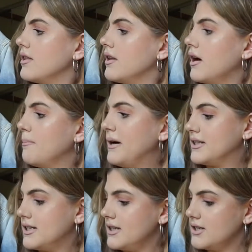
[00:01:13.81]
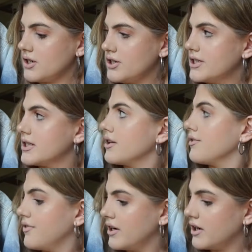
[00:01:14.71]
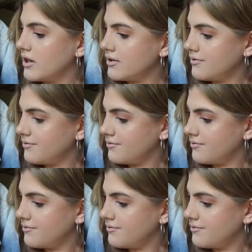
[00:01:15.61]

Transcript: The buttons are silver,